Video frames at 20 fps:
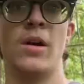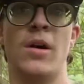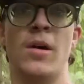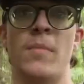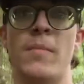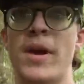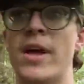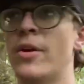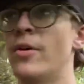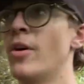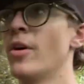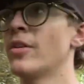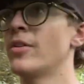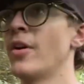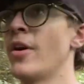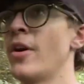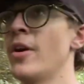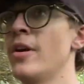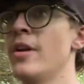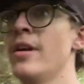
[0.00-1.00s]
Made a wrong
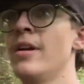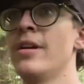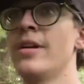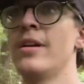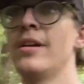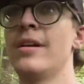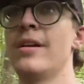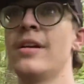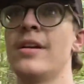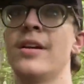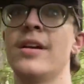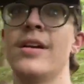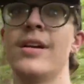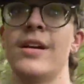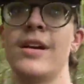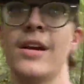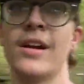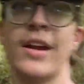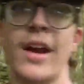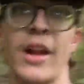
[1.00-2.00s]
turn,
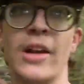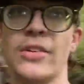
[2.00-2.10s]
kind of